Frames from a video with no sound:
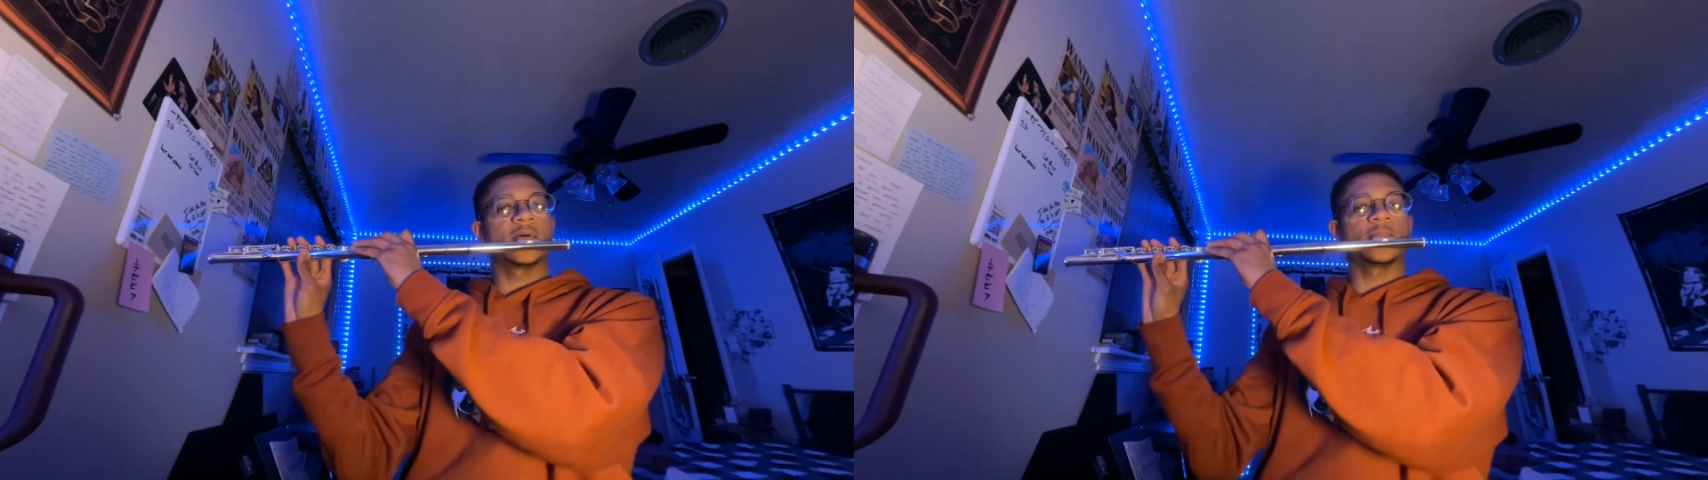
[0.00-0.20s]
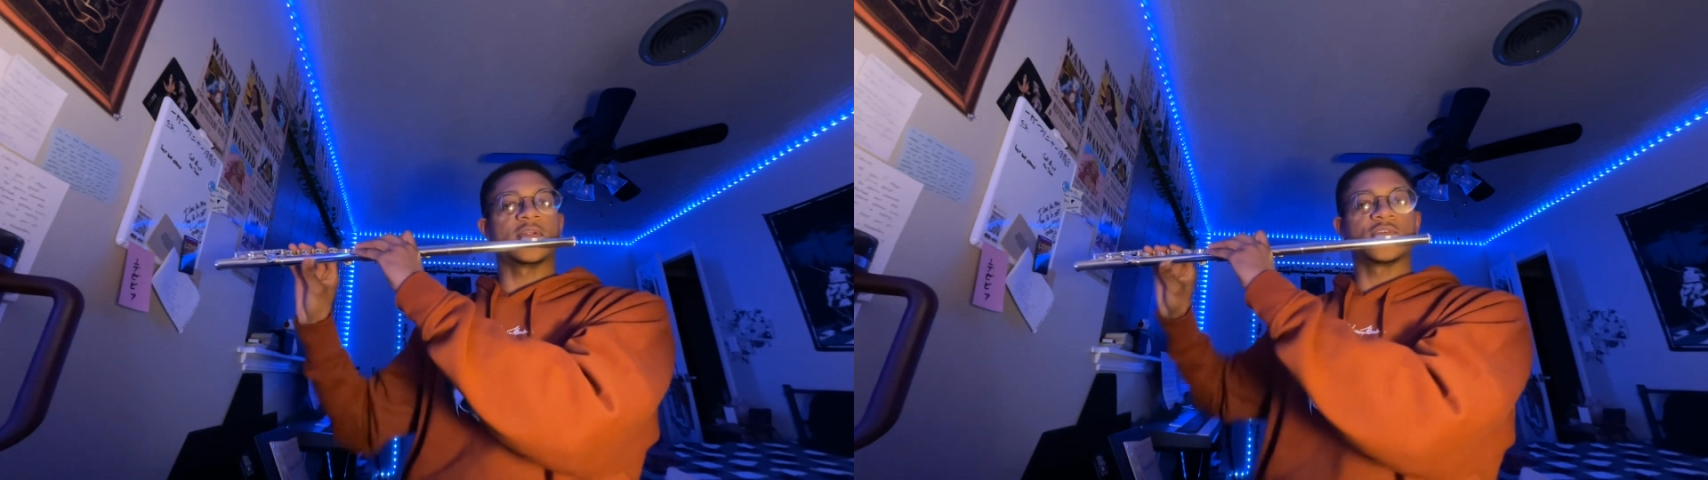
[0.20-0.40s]

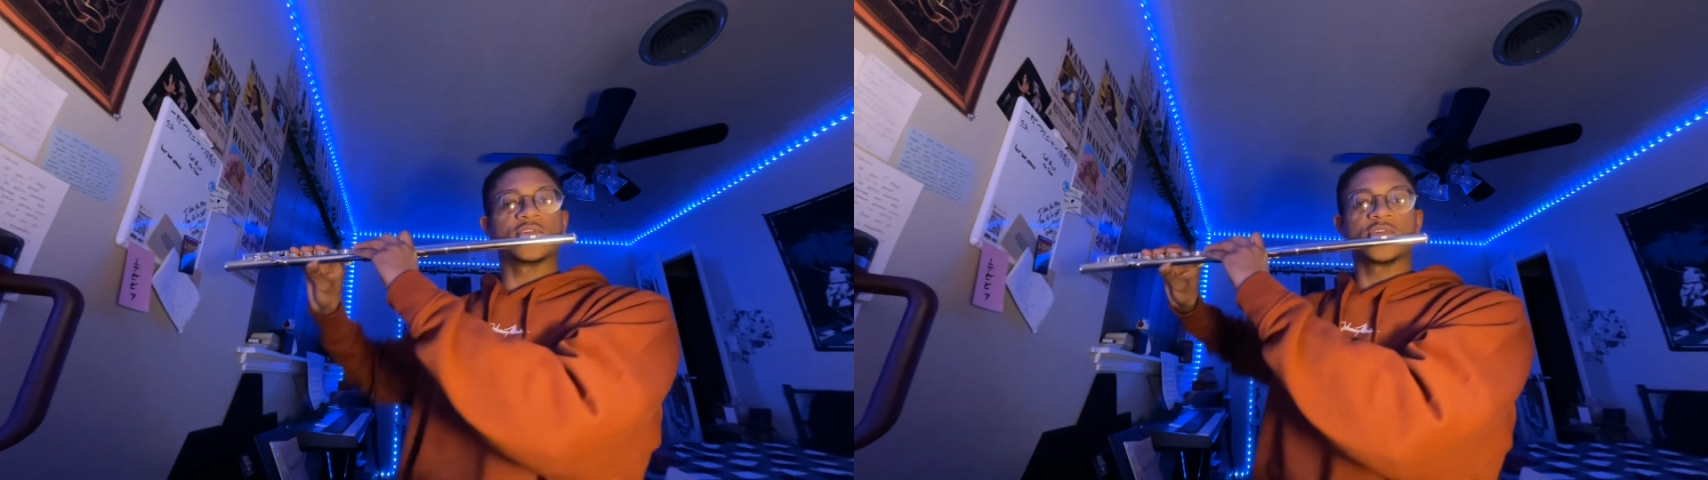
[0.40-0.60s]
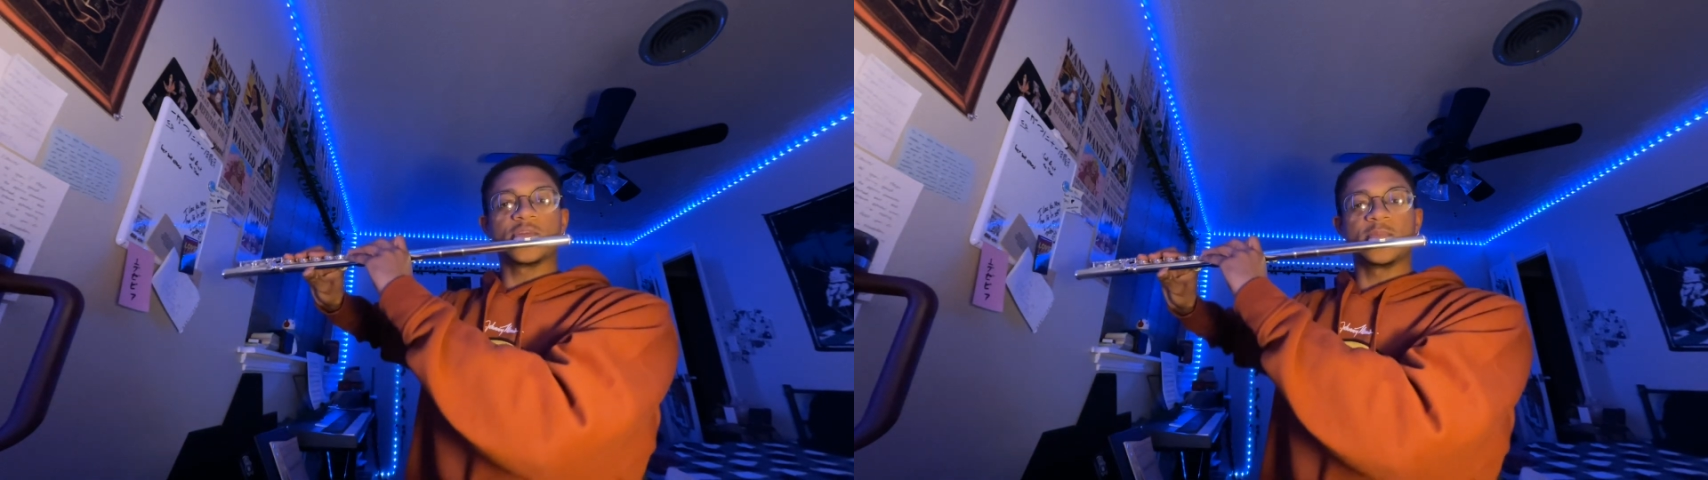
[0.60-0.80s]
But it
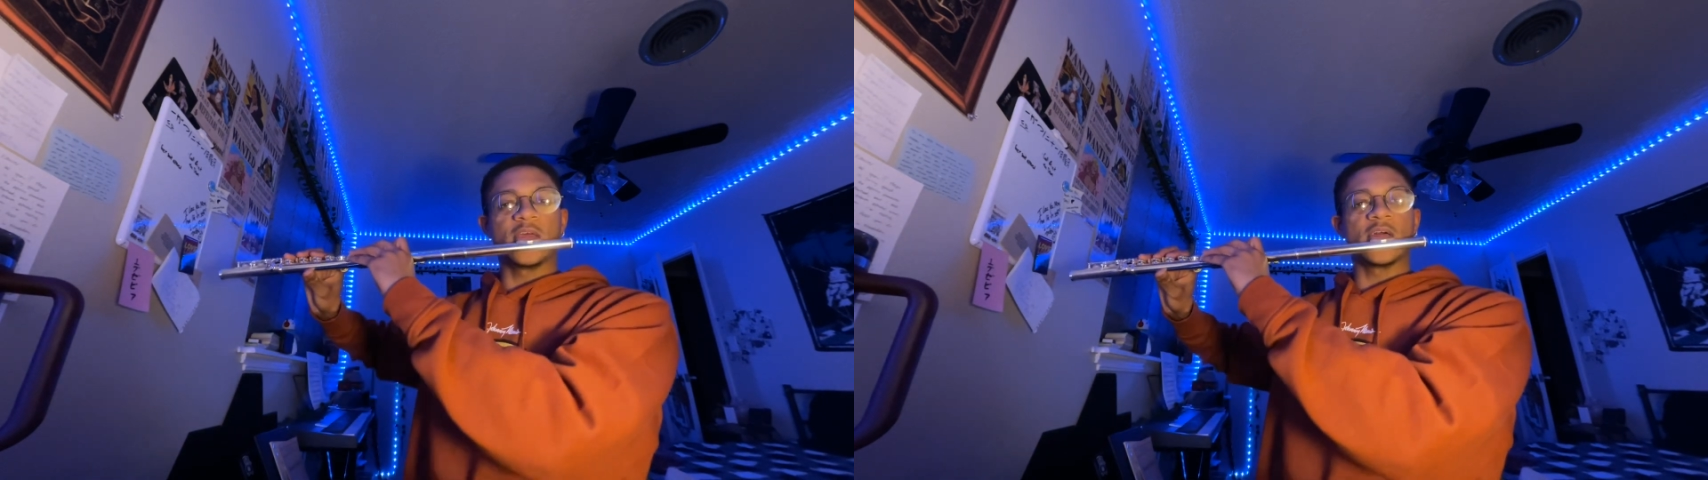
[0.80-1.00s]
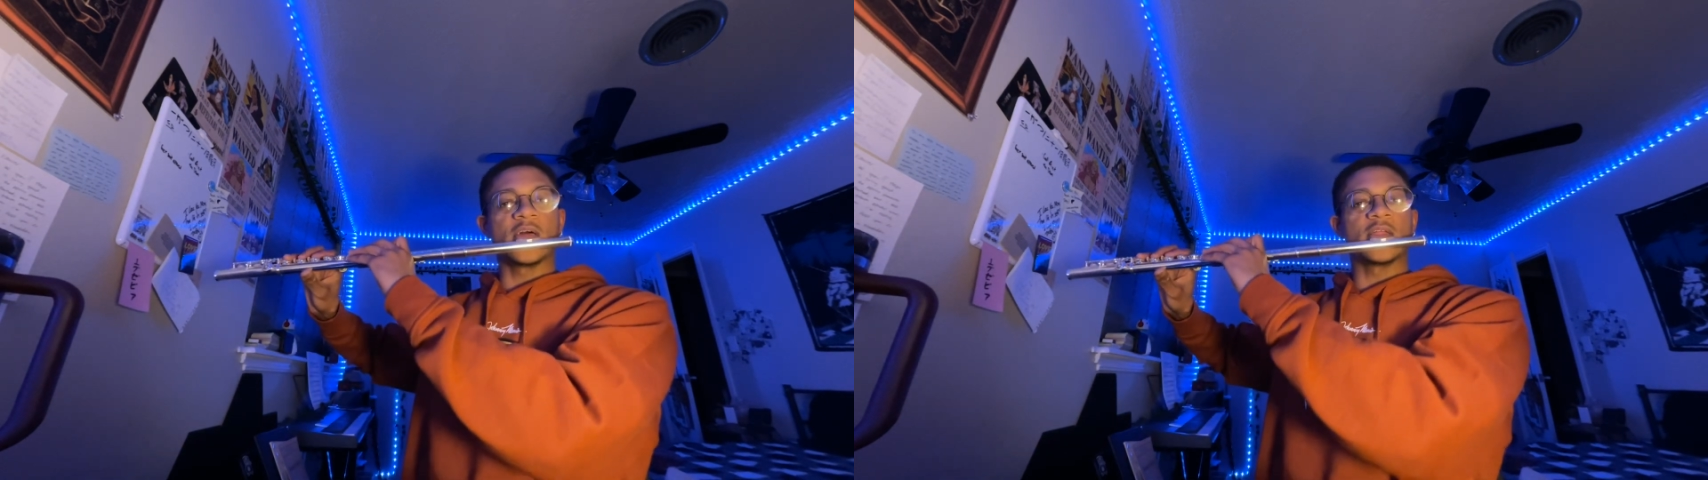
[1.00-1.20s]
should
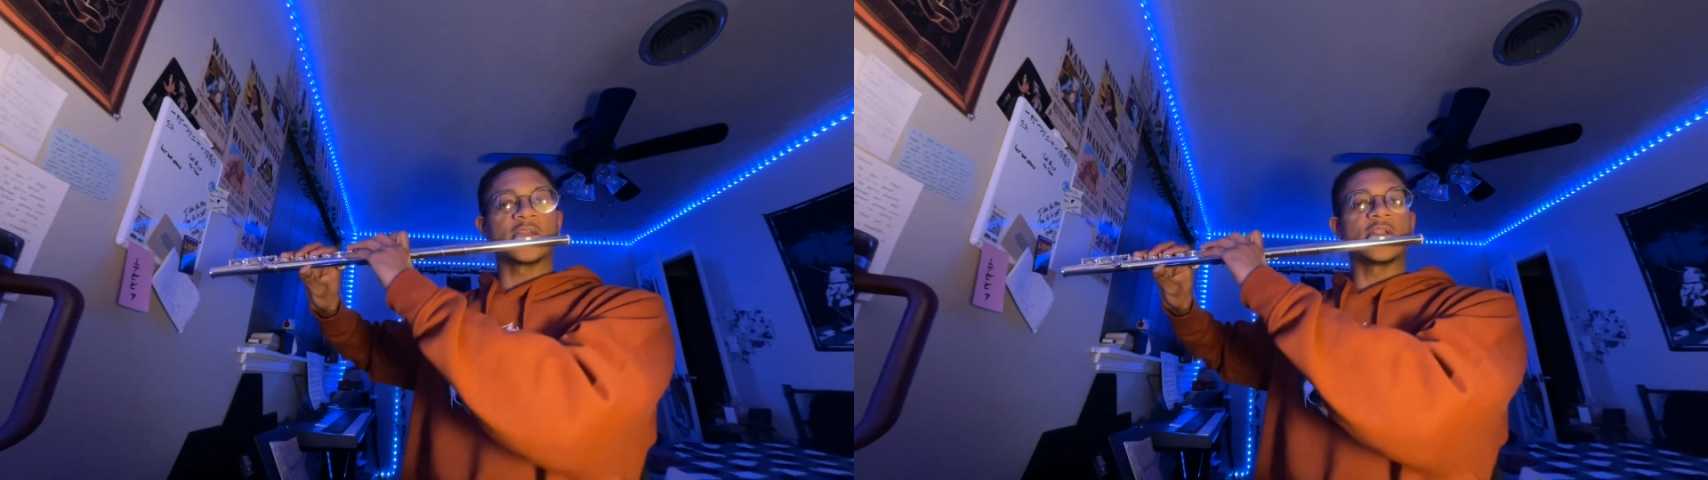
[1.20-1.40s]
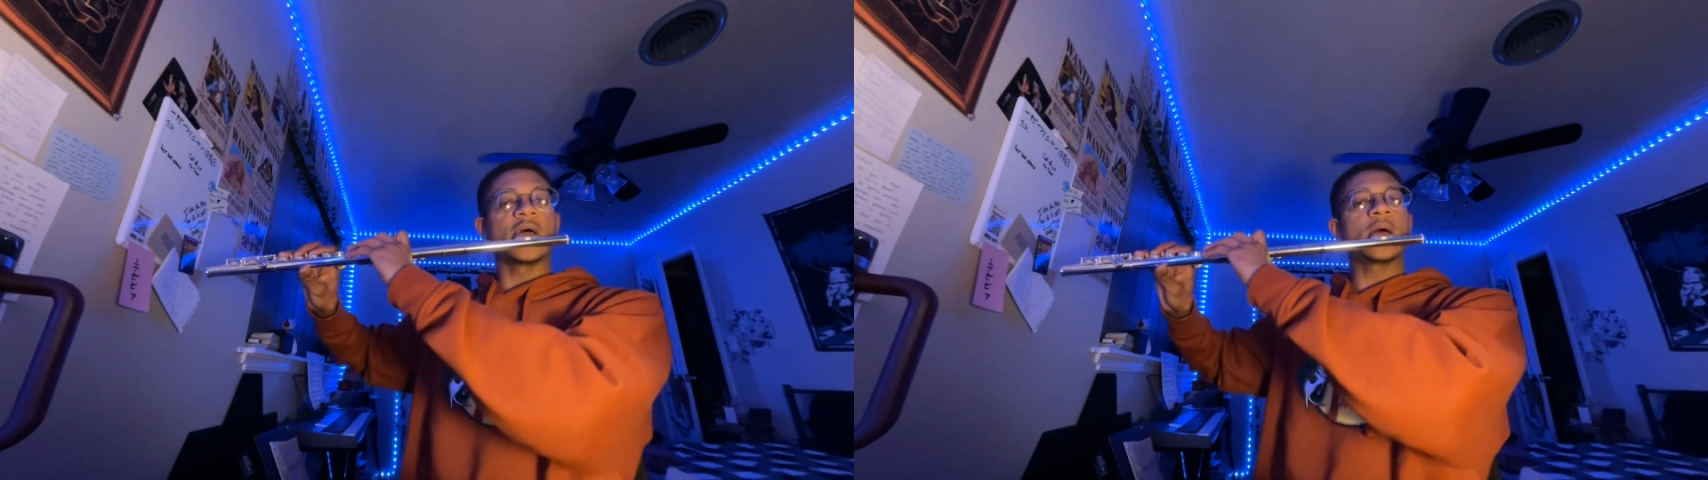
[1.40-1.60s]
be a
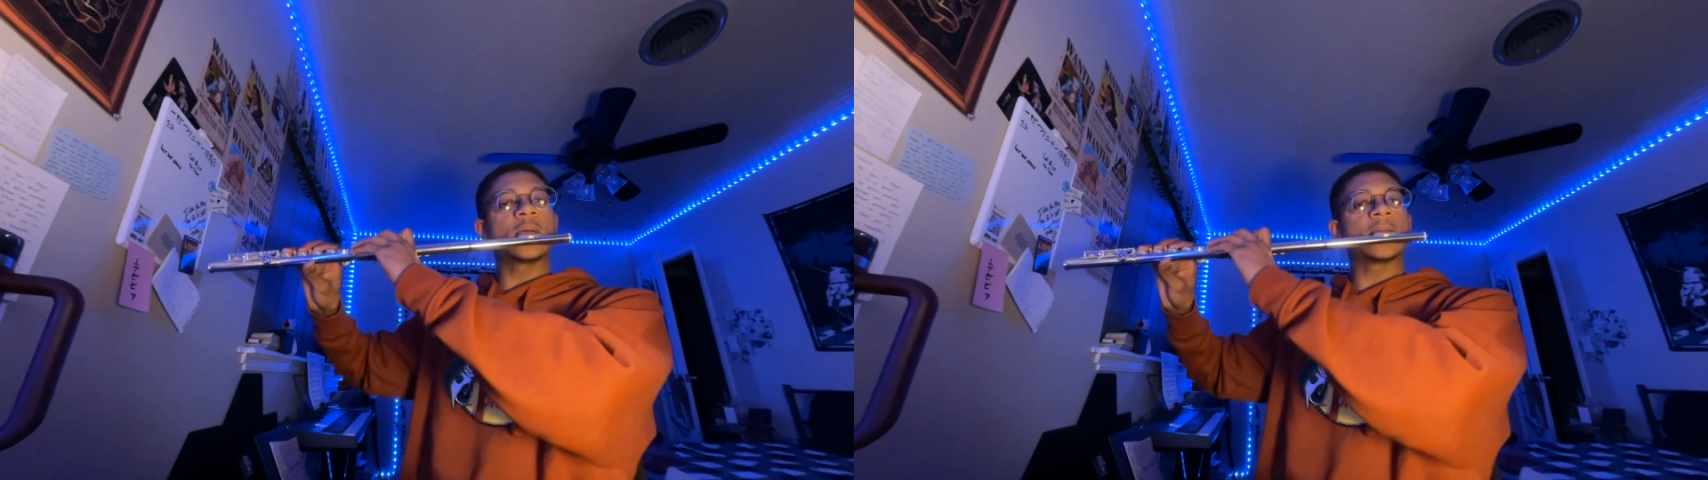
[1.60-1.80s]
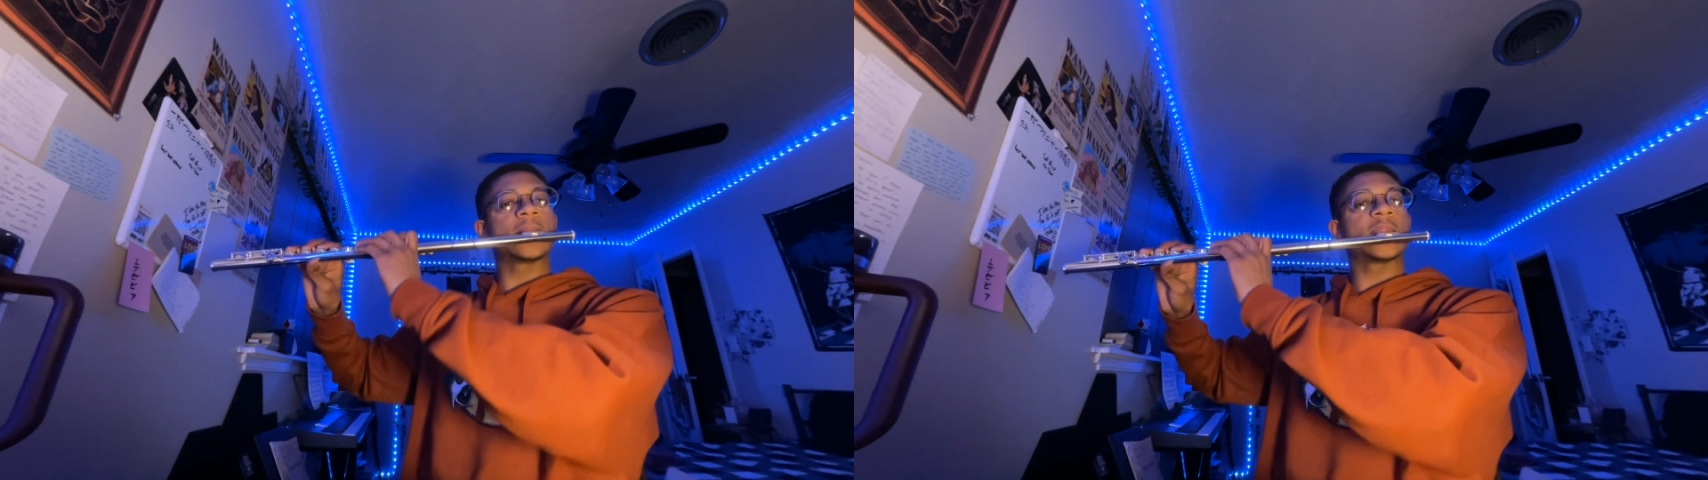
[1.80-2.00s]
little out,